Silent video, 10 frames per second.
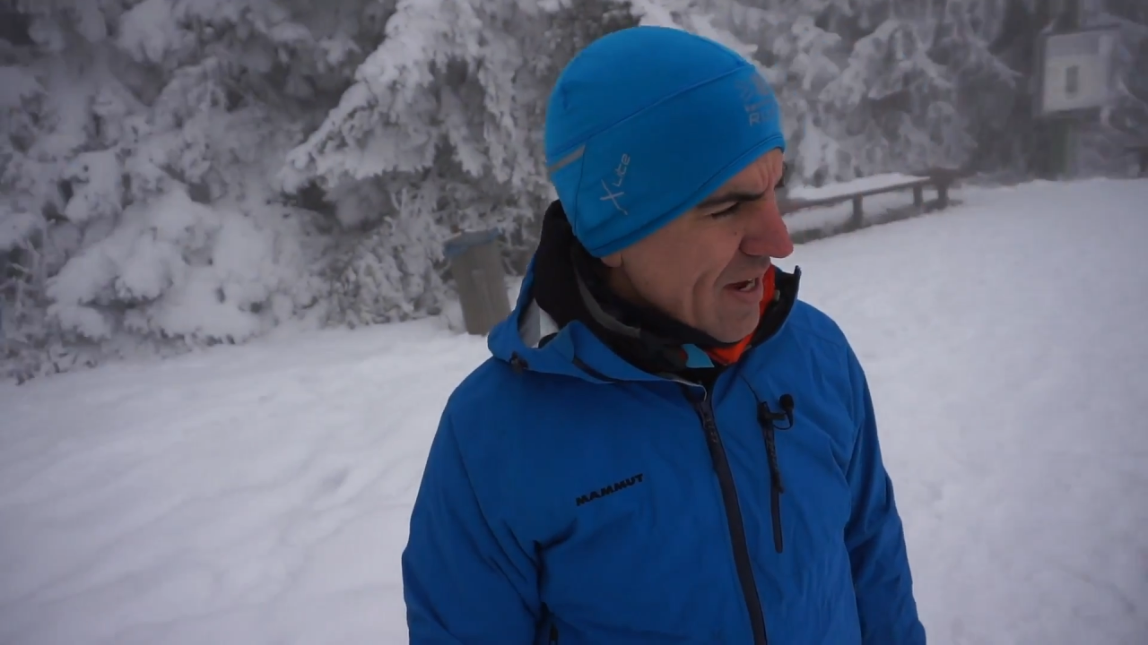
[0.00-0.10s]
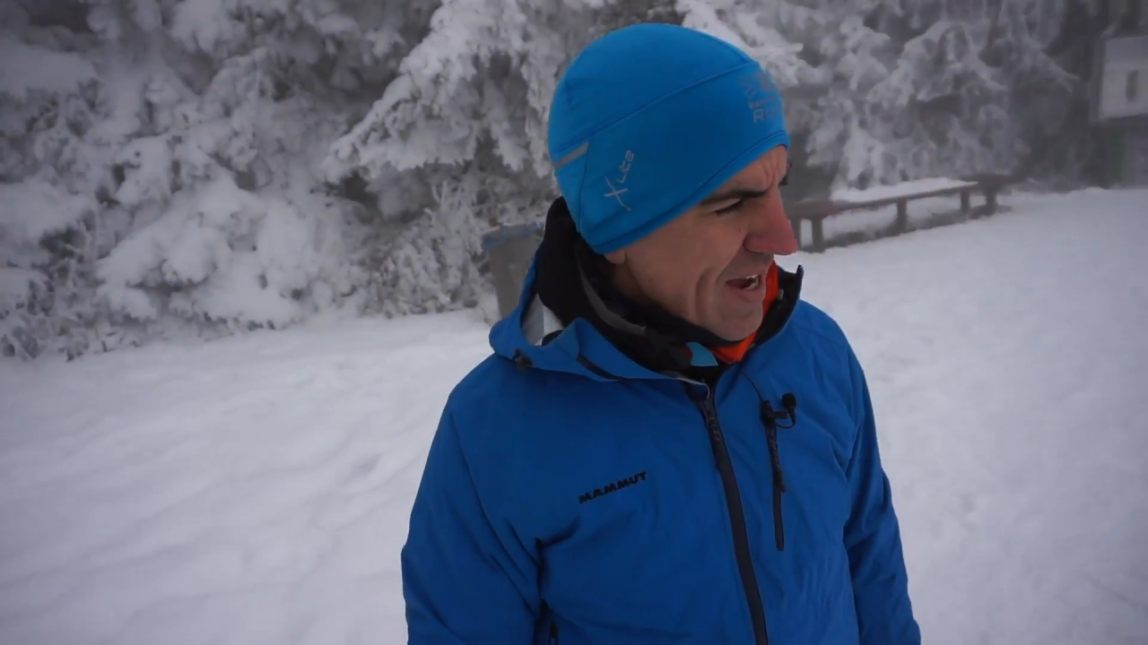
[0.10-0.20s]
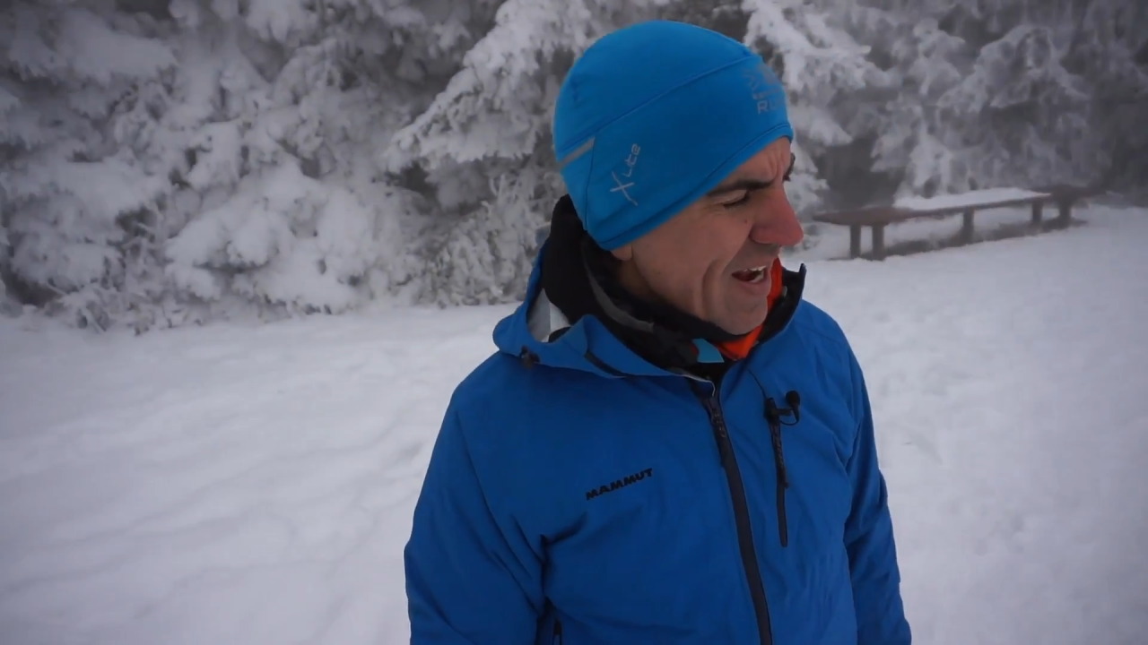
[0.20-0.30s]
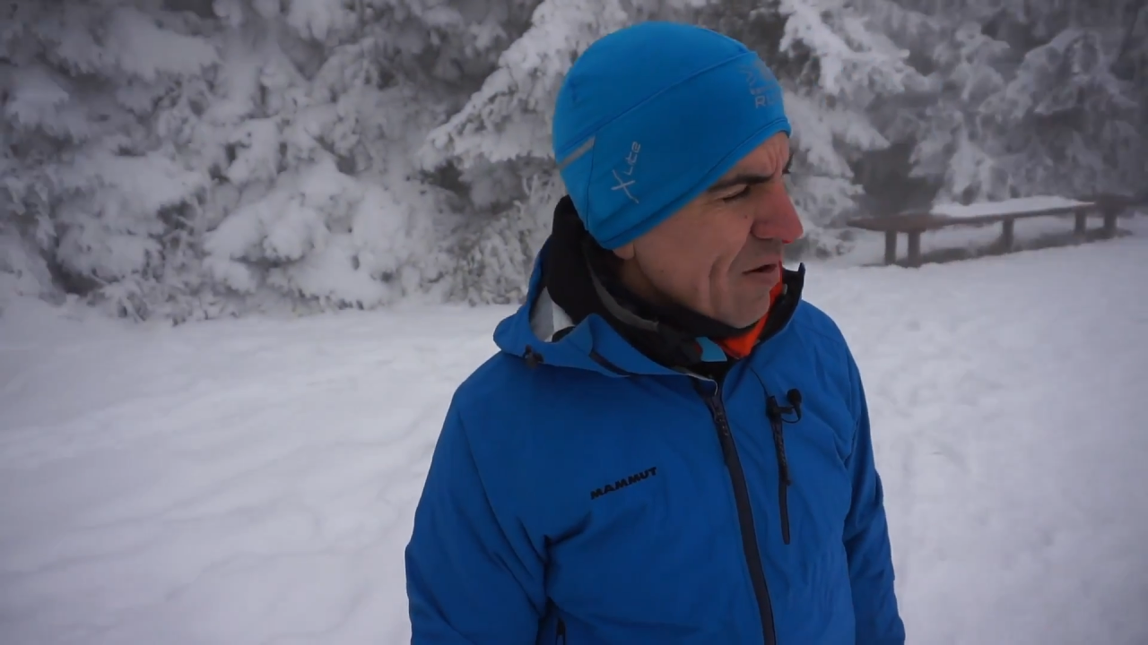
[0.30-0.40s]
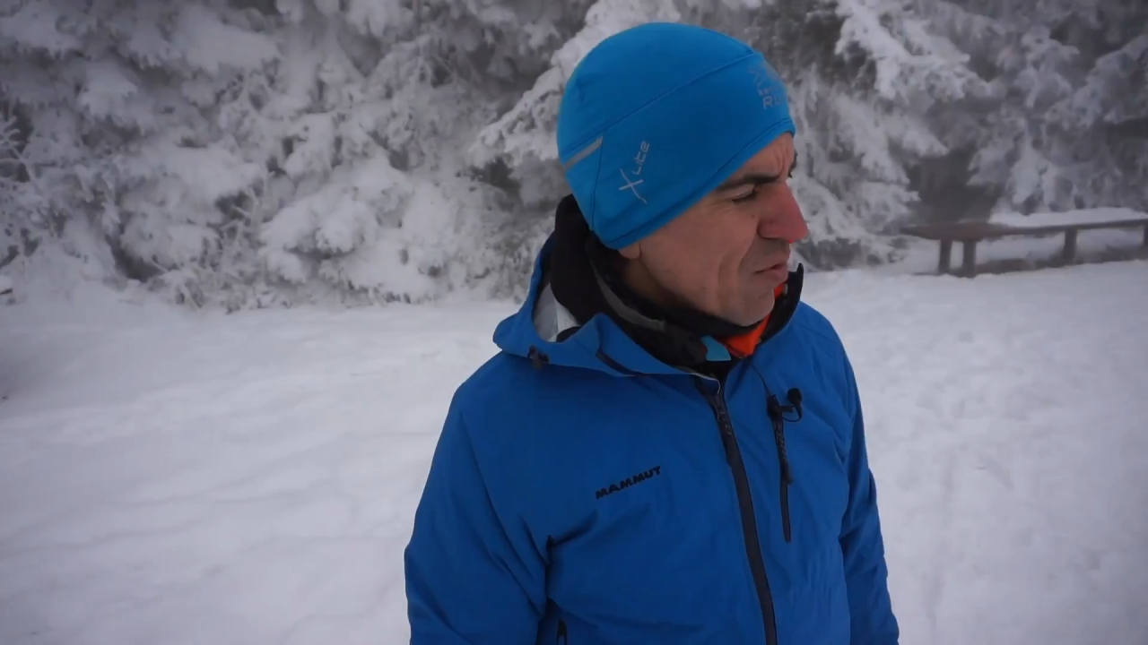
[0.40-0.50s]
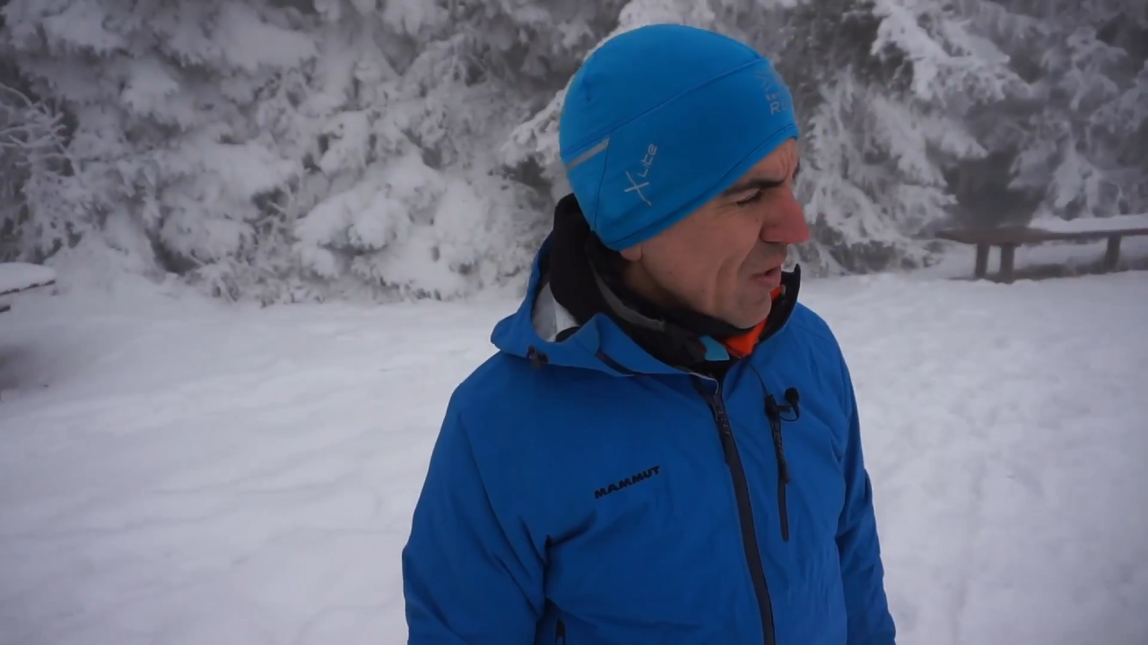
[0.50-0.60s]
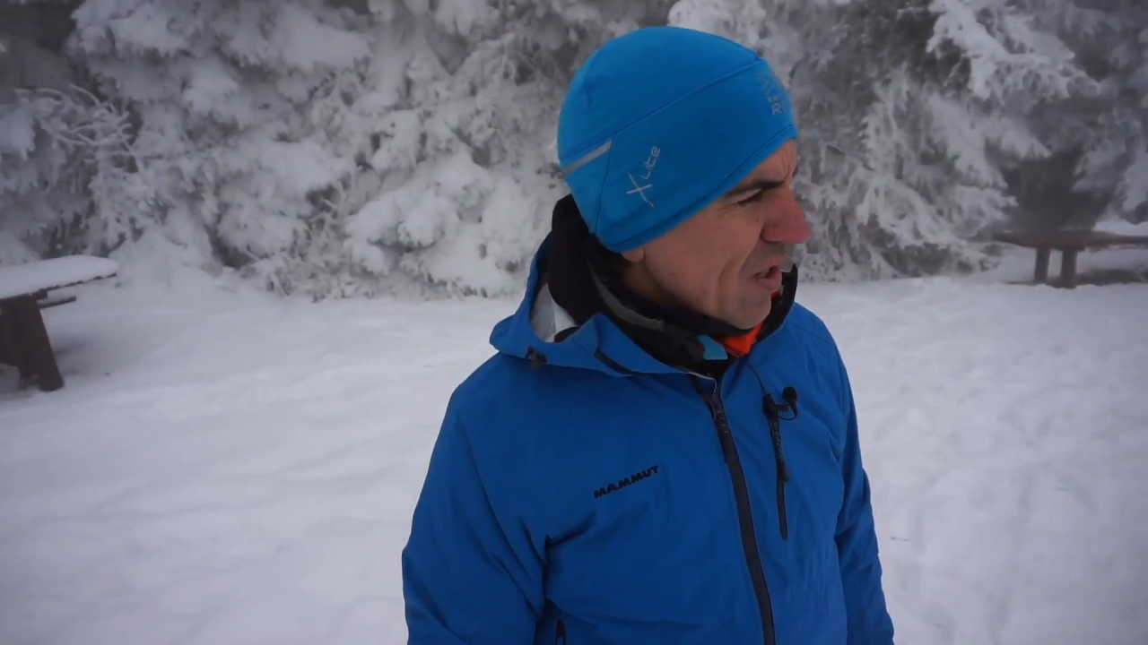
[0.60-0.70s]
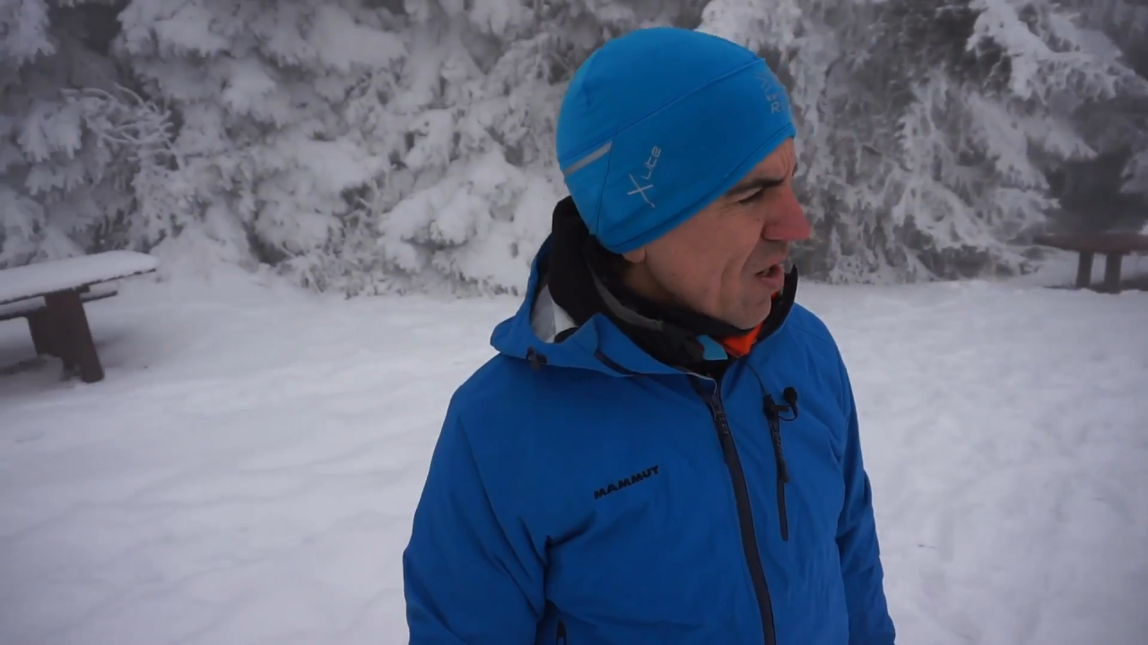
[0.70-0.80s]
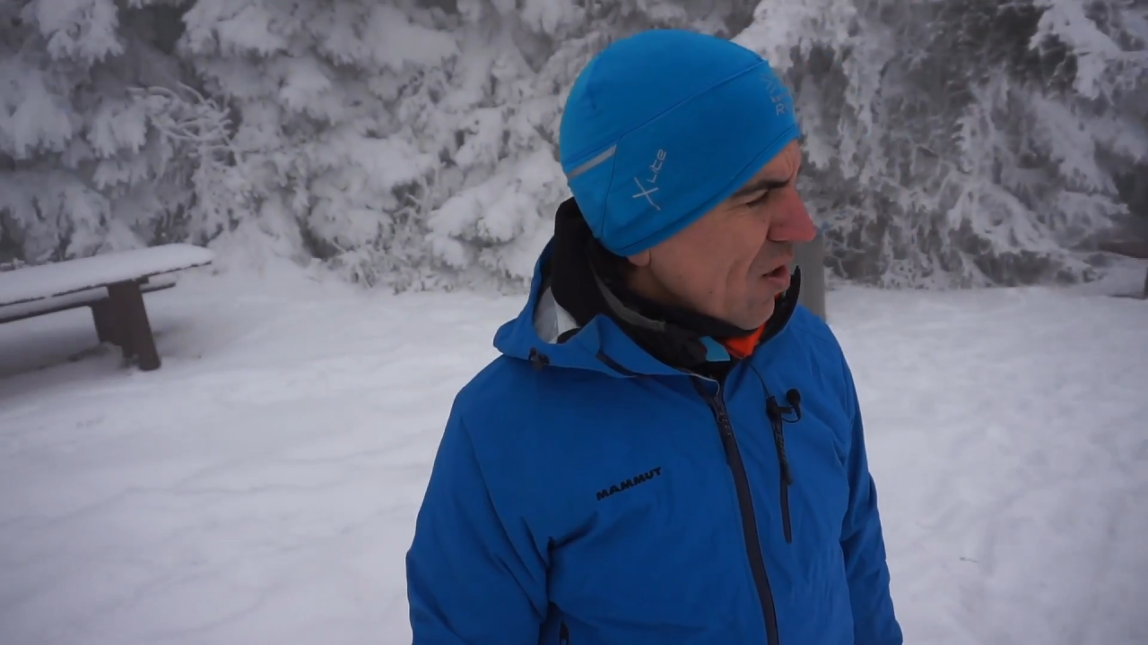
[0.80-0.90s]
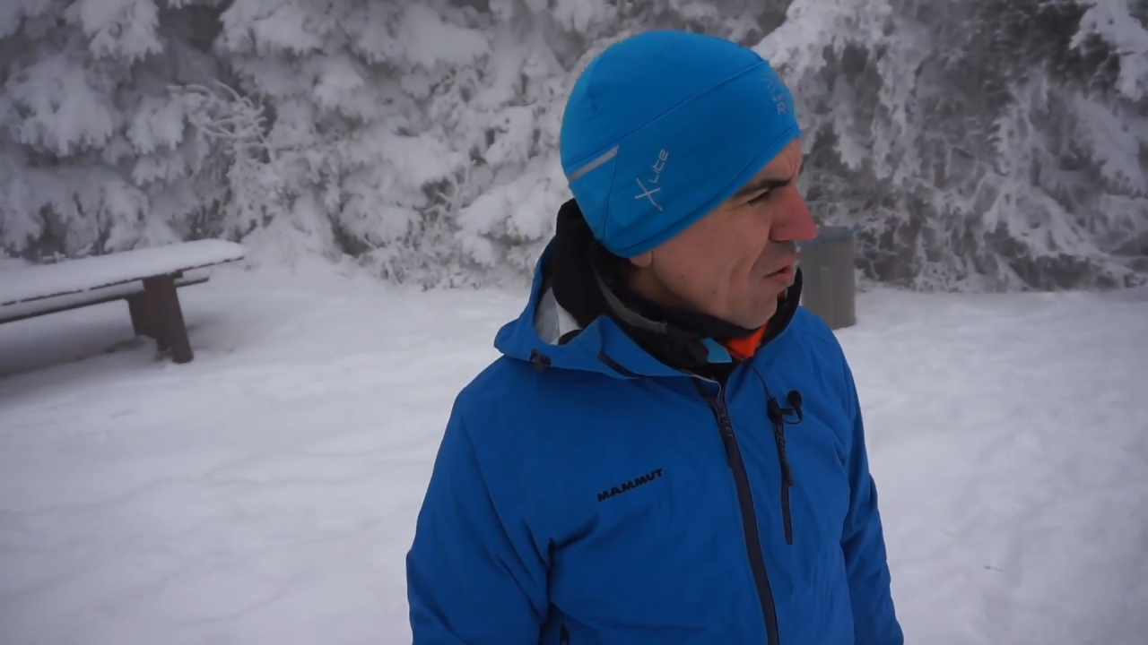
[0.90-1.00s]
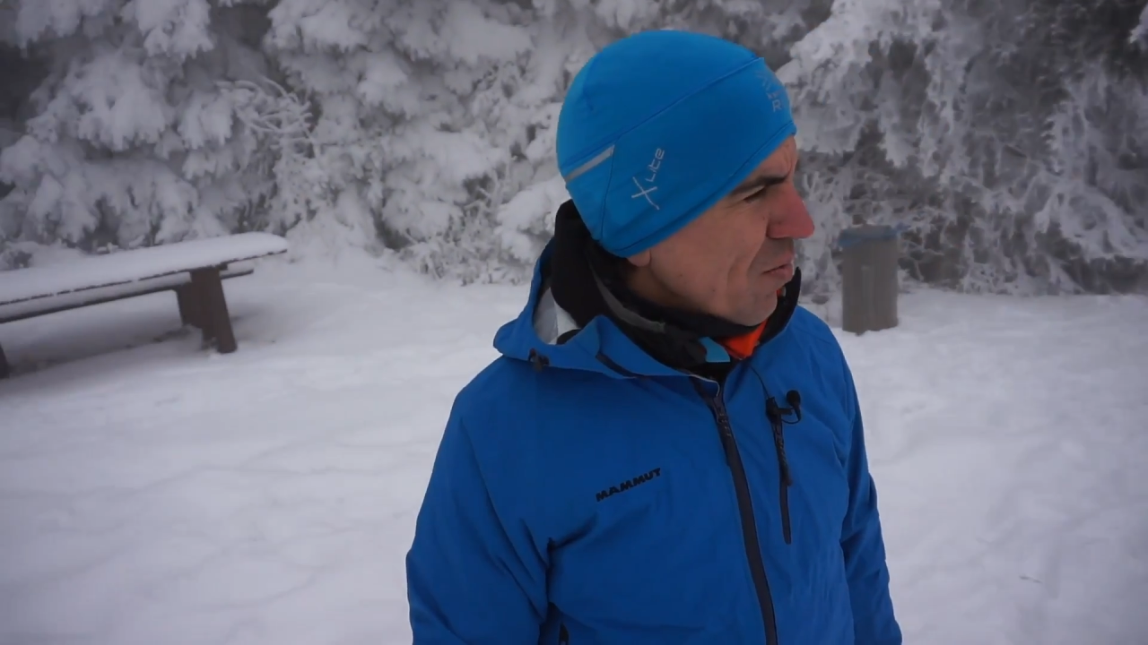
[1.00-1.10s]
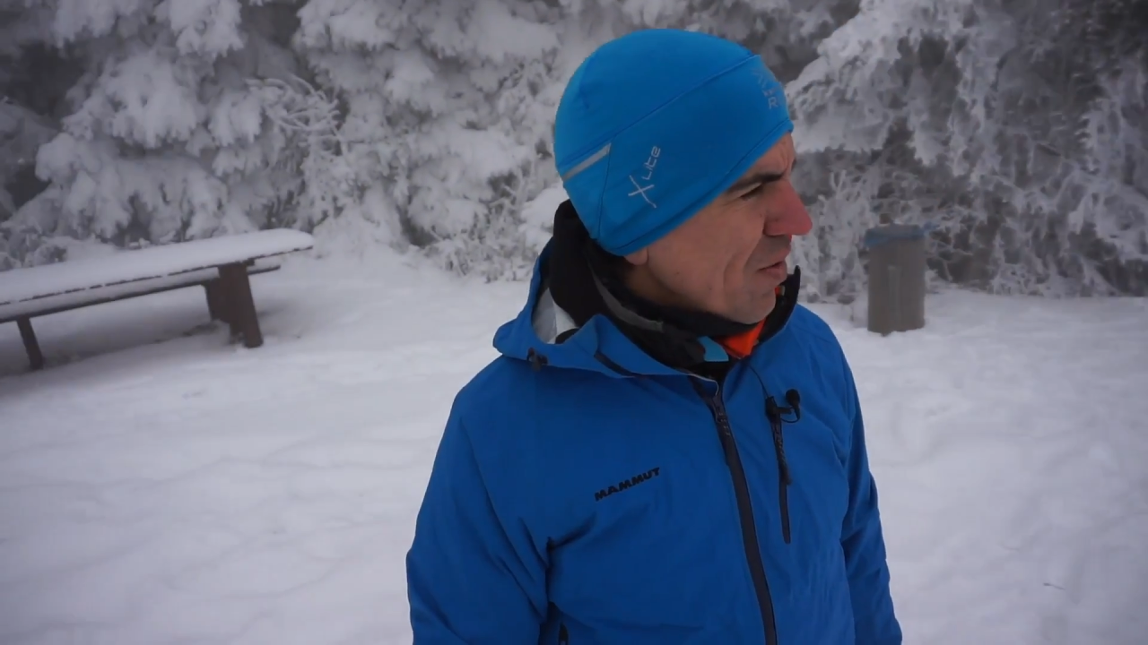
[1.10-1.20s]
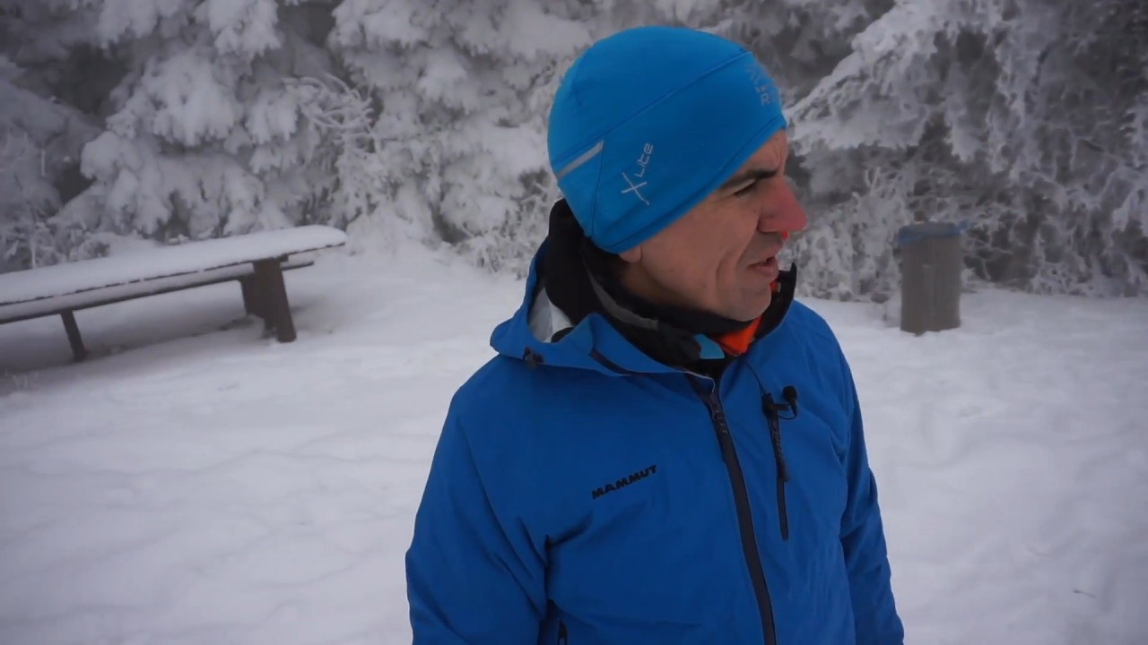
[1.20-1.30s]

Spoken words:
and I really hope